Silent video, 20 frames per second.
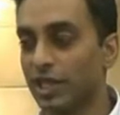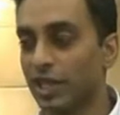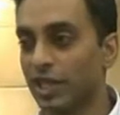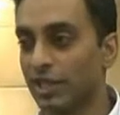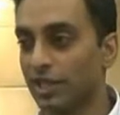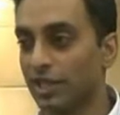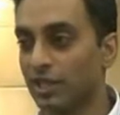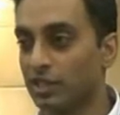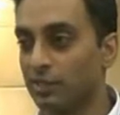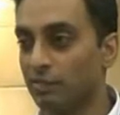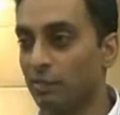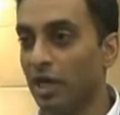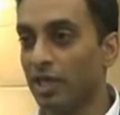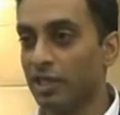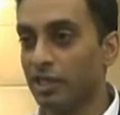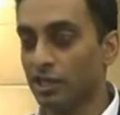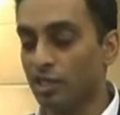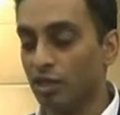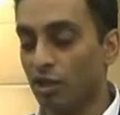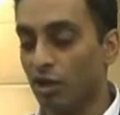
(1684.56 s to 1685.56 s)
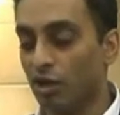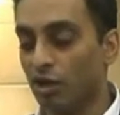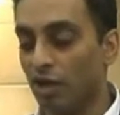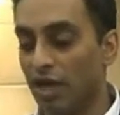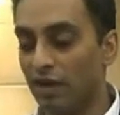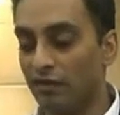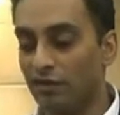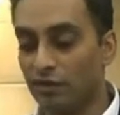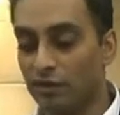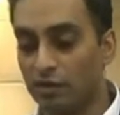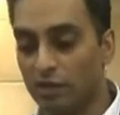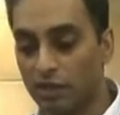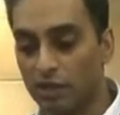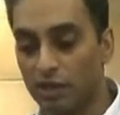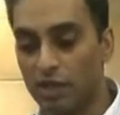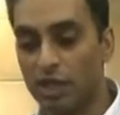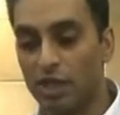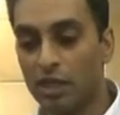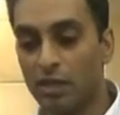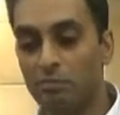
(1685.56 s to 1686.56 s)
the end, and it's my song
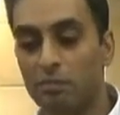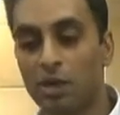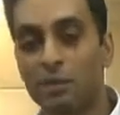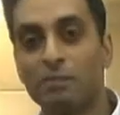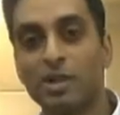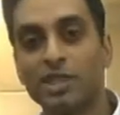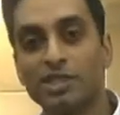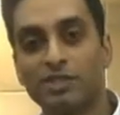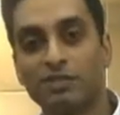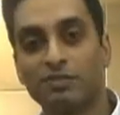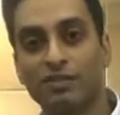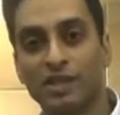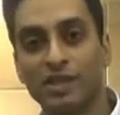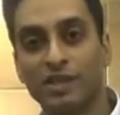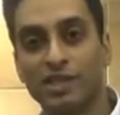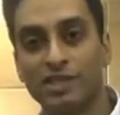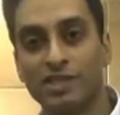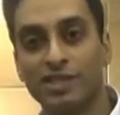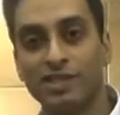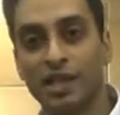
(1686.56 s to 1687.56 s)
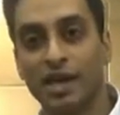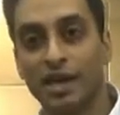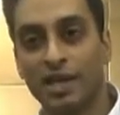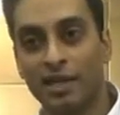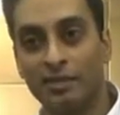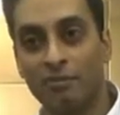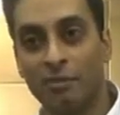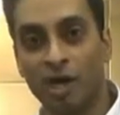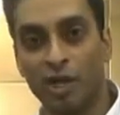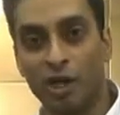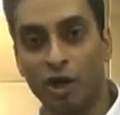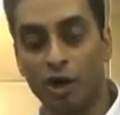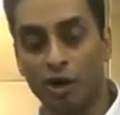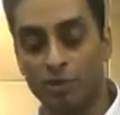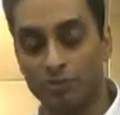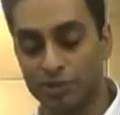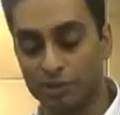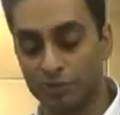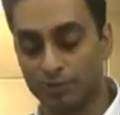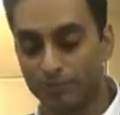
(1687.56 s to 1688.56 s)
after my best friend has died in my
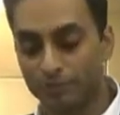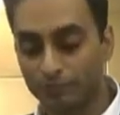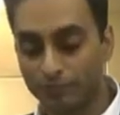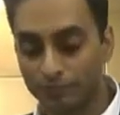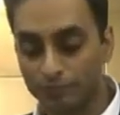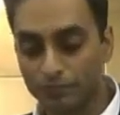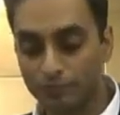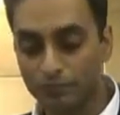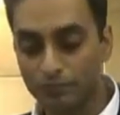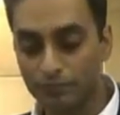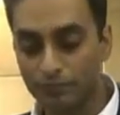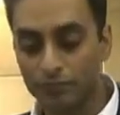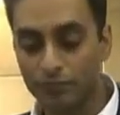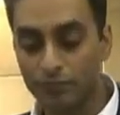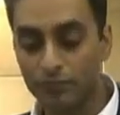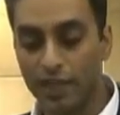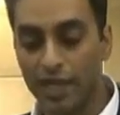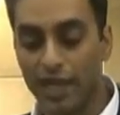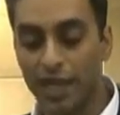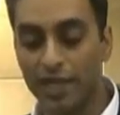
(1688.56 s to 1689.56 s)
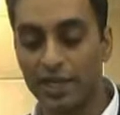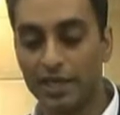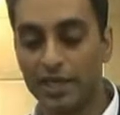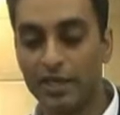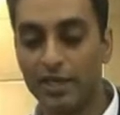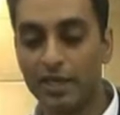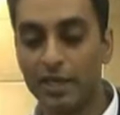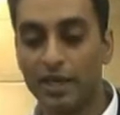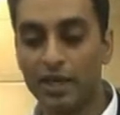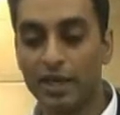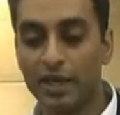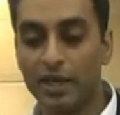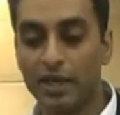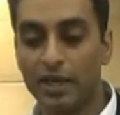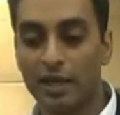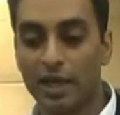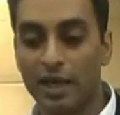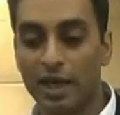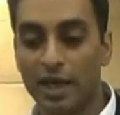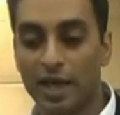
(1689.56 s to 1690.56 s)
arms. And
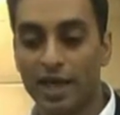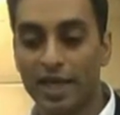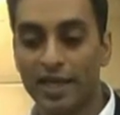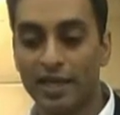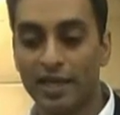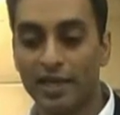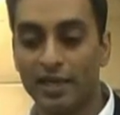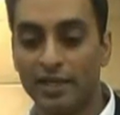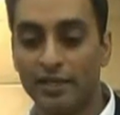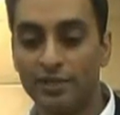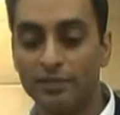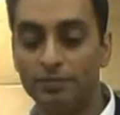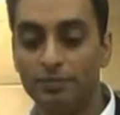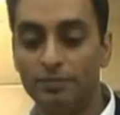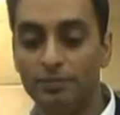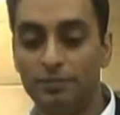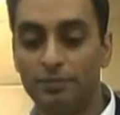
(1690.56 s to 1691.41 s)
I